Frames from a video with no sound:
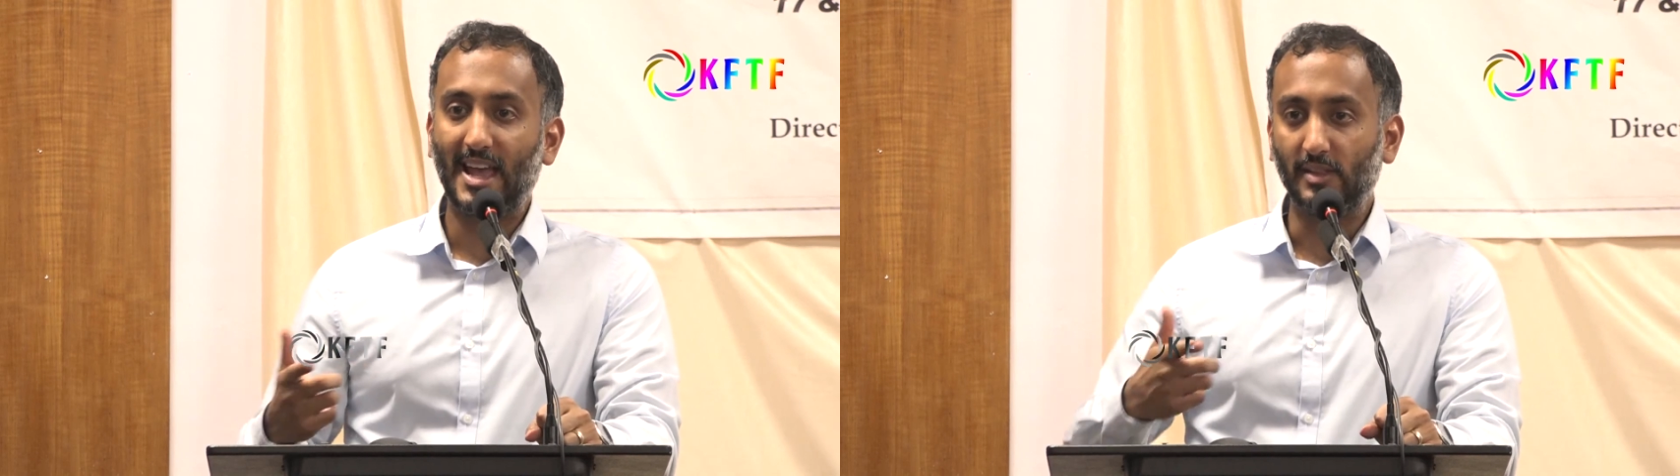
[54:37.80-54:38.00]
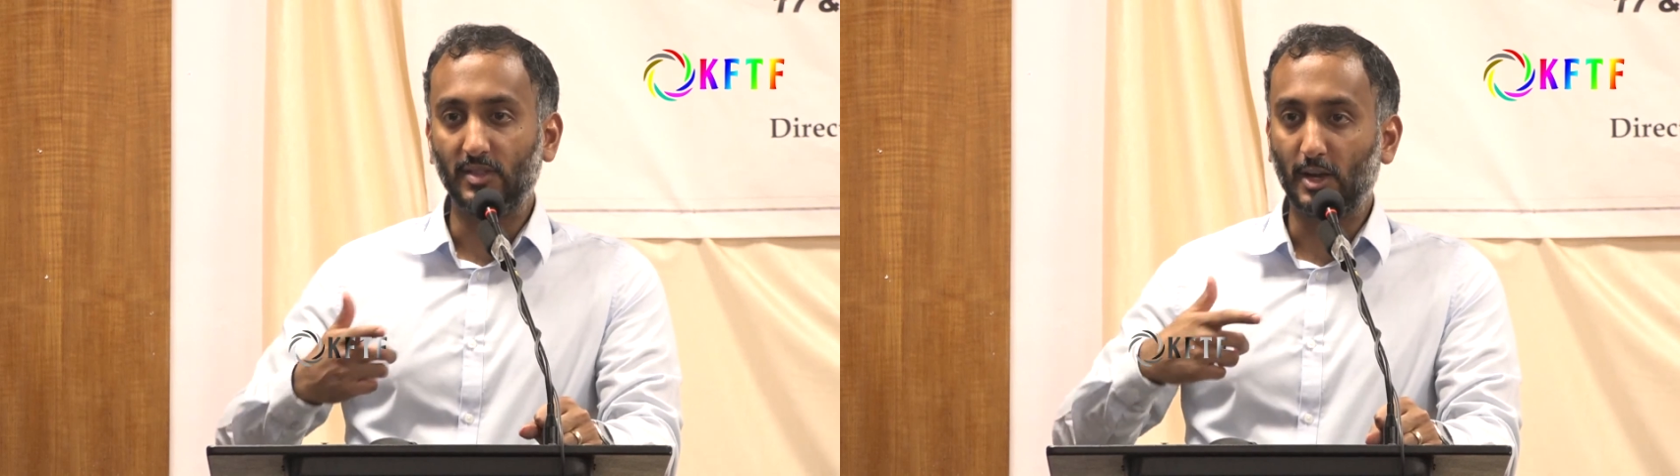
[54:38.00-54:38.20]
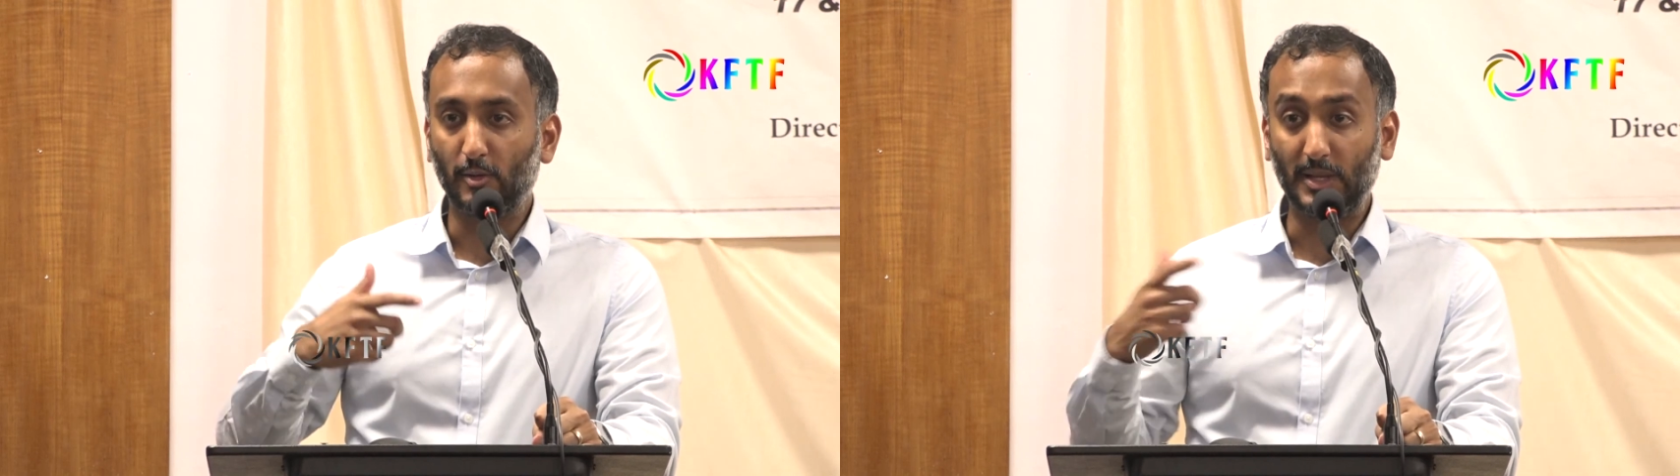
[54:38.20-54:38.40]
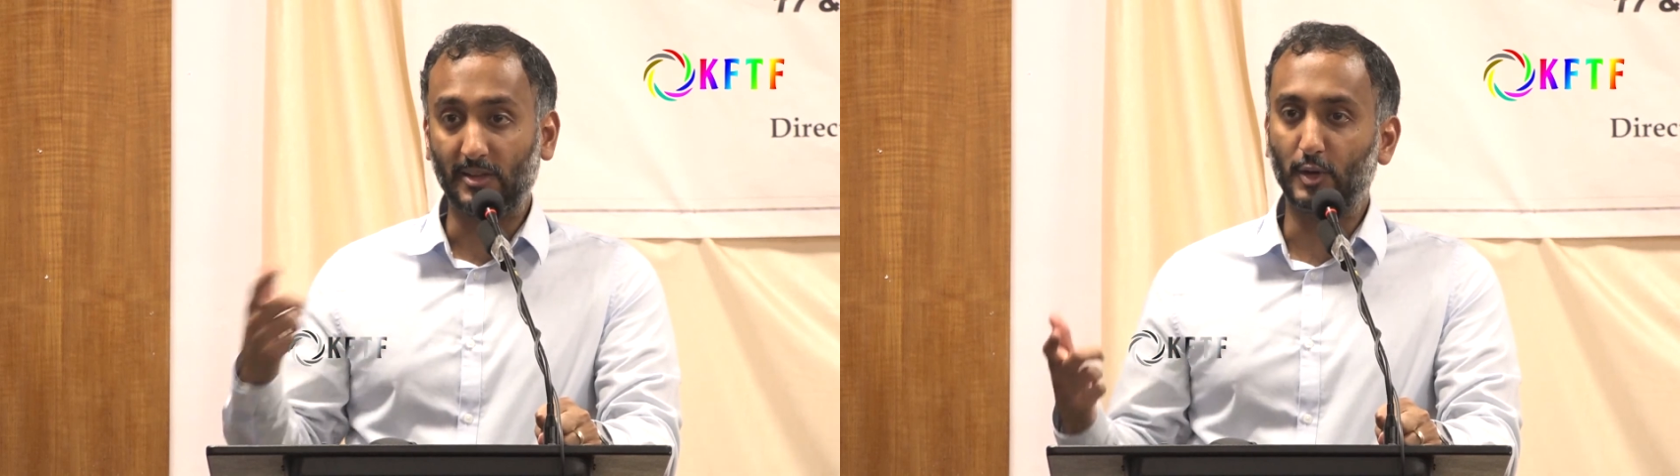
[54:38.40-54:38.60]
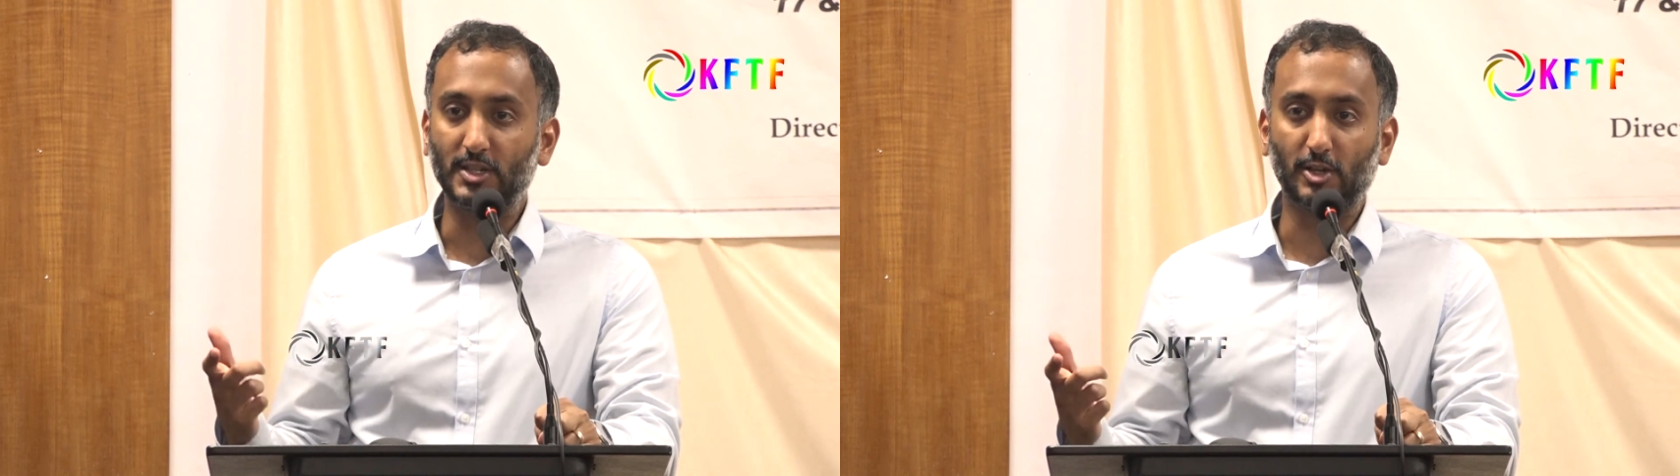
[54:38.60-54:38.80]
and they are
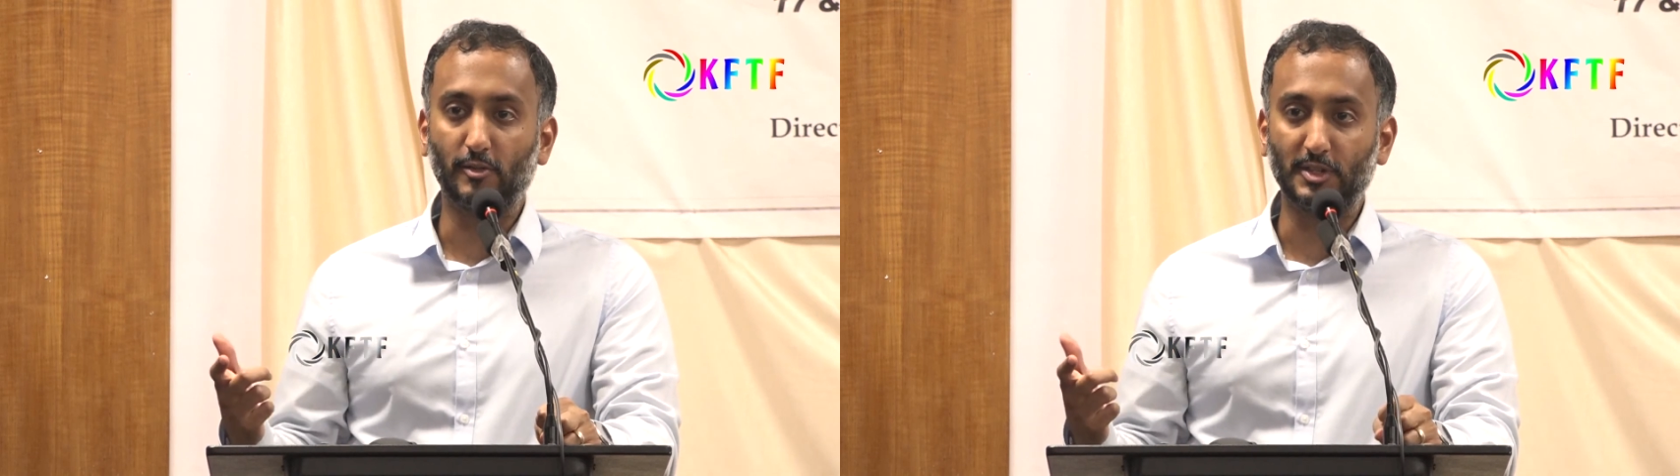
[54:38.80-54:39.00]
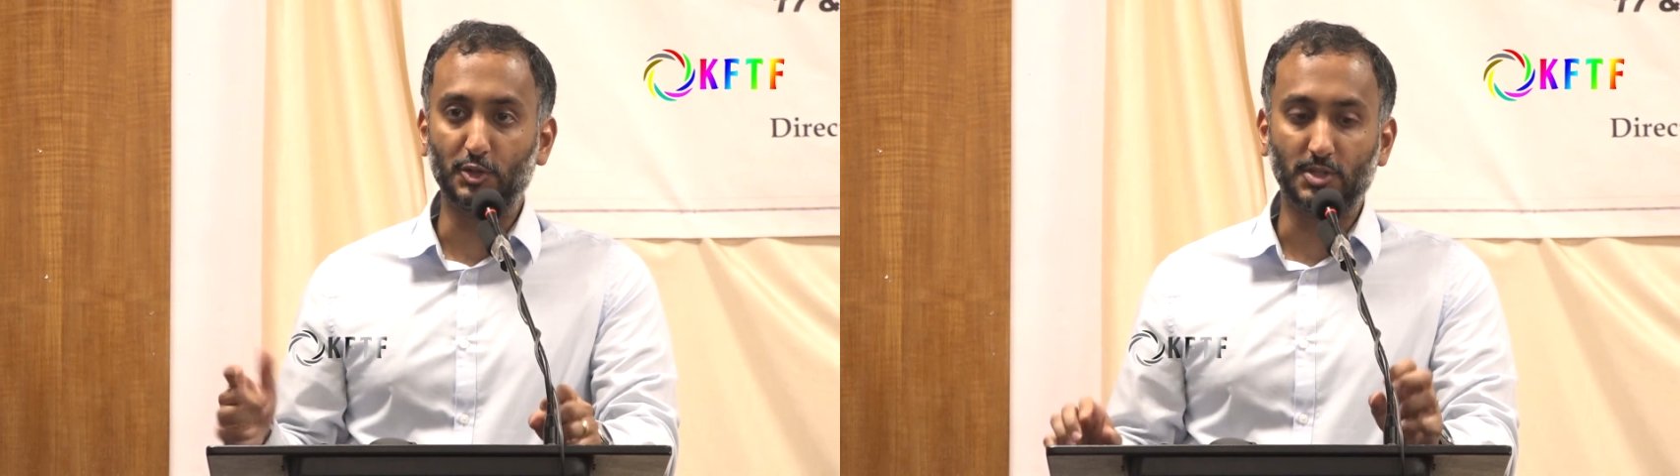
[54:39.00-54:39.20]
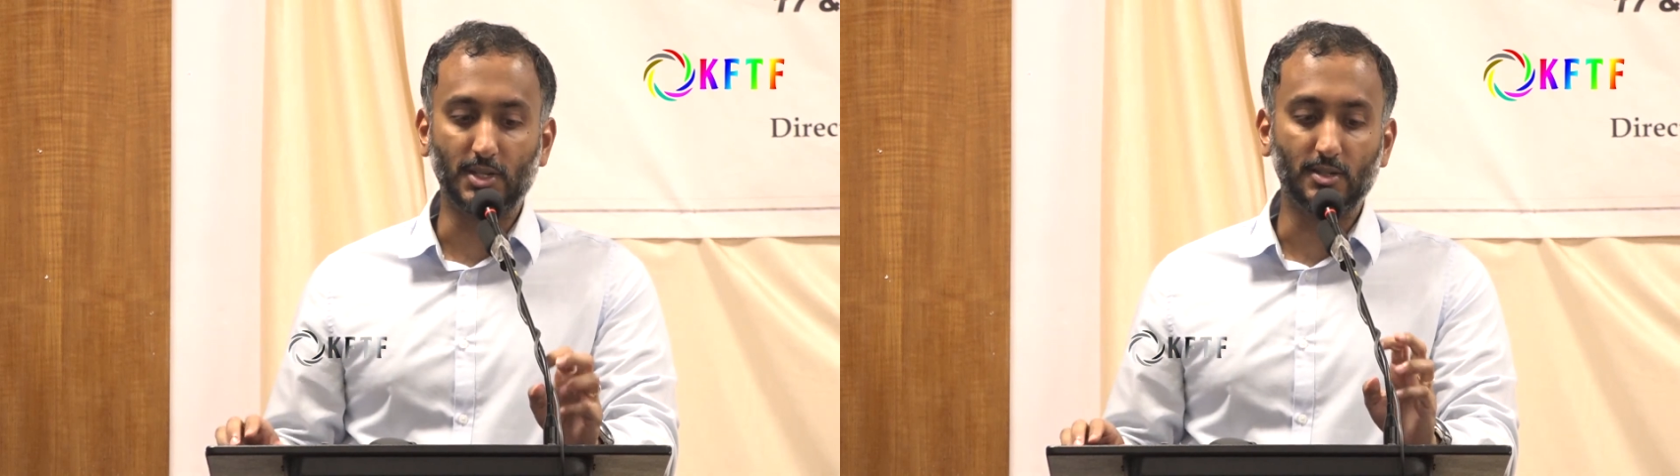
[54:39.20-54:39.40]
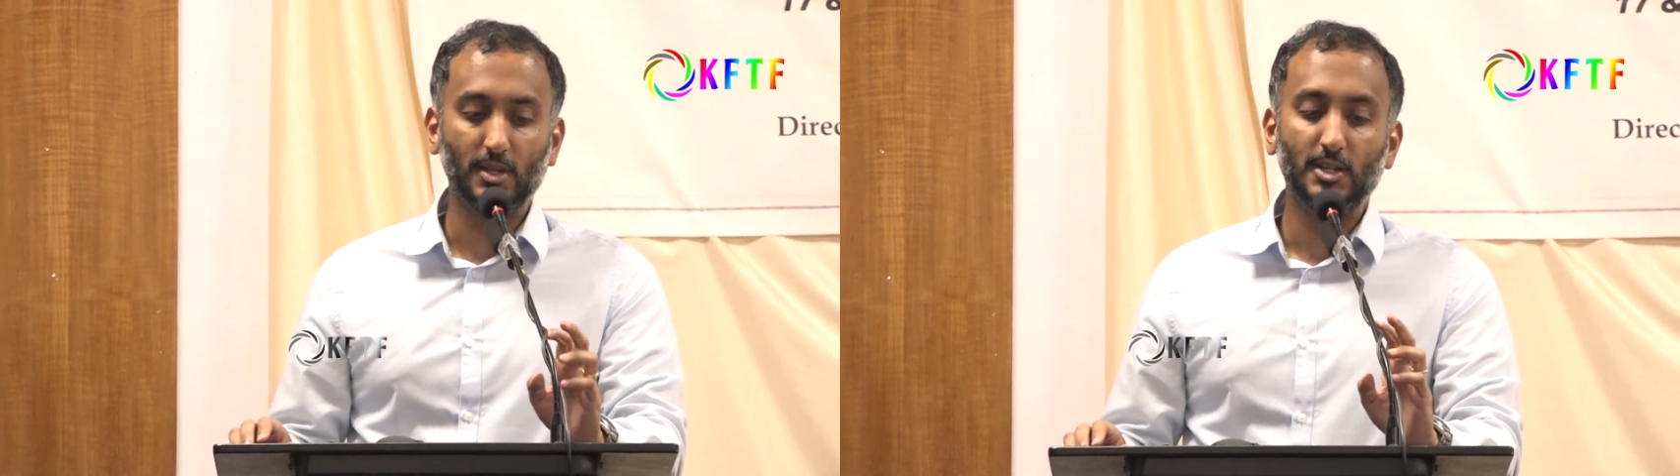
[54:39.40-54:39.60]
being very self-interested.